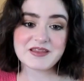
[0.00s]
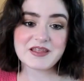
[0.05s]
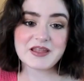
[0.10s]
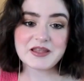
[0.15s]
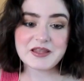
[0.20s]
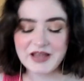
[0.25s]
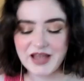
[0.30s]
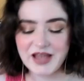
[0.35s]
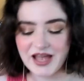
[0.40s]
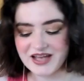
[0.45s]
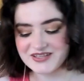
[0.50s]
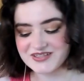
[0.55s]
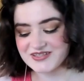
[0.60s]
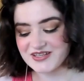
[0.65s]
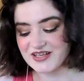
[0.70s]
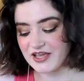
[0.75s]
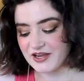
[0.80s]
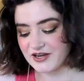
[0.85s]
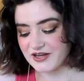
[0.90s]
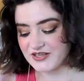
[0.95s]
Yes,
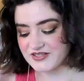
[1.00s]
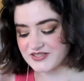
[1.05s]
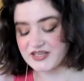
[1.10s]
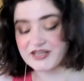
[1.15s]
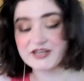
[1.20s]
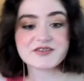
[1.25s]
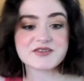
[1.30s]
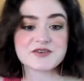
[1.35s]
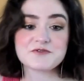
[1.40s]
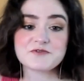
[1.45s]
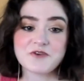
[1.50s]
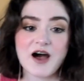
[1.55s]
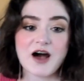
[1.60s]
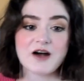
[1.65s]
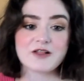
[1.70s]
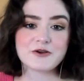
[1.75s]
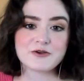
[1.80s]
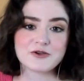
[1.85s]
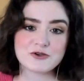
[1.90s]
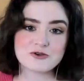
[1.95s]
it is. It is a
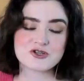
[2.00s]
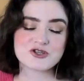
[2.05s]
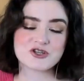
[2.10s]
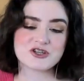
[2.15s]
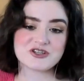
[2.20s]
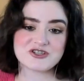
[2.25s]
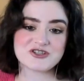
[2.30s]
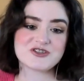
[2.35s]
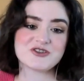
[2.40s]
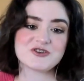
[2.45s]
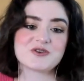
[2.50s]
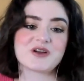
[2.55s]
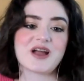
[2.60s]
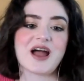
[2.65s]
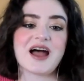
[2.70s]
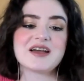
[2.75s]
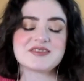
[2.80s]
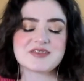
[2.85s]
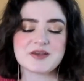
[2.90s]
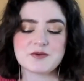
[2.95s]
follow you should do,
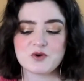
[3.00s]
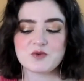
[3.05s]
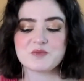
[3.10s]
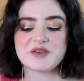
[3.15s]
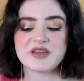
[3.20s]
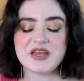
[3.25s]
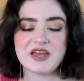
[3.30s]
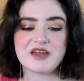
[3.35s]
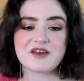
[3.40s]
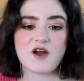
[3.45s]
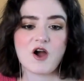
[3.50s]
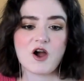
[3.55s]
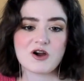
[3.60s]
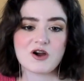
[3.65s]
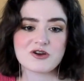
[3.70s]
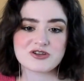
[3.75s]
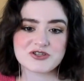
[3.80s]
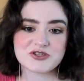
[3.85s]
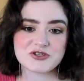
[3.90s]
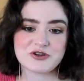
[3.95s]
guys. It will be in our
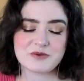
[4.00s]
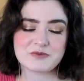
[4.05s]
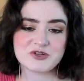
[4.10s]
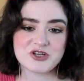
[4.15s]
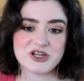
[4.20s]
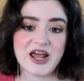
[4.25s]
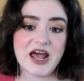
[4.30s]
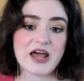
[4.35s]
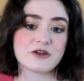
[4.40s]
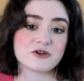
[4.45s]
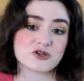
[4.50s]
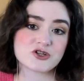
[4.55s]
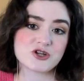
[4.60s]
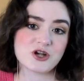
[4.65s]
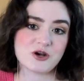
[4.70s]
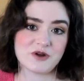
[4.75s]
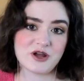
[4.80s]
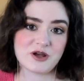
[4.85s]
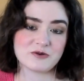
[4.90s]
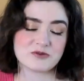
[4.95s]
description and
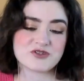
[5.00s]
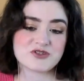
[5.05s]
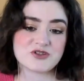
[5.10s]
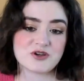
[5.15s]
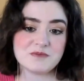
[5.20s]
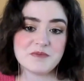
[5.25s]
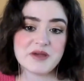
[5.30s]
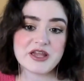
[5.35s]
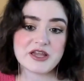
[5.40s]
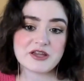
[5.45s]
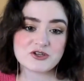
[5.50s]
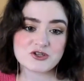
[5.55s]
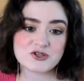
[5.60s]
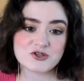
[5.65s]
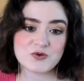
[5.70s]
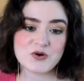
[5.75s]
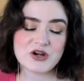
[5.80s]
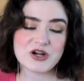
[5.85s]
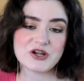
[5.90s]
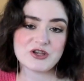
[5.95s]
show notes. So make
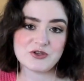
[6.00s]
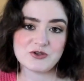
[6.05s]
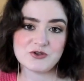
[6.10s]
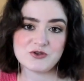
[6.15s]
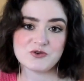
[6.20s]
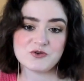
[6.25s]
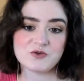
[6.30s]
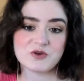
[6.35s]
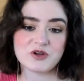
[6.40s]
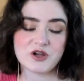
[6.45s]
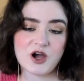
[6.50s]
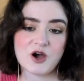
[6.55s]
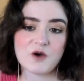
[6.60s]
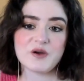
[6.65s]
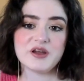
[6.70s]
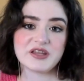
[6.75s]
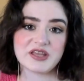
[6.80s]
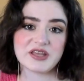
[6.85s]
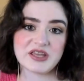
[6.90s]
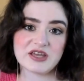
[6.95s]
sure you go
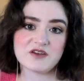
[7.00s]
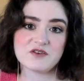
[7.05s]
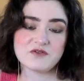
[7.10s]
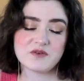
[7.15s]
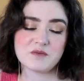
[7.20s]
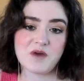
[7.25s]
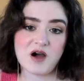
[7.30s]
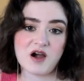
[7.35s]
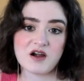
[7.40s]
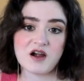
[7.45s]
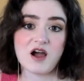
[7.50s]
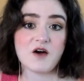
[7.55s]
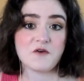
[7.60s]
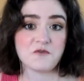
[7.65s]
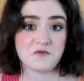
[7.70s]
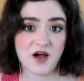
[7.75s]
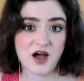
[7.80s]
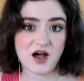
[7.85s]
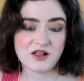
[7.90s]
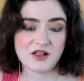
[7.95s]
and give Mara a
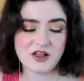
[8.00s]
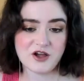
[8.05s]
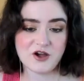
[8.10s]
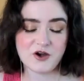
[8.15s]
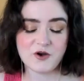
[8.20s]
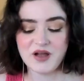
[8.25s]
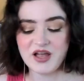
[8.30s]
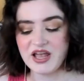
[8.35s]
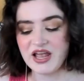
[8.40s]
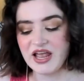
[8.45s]
follow.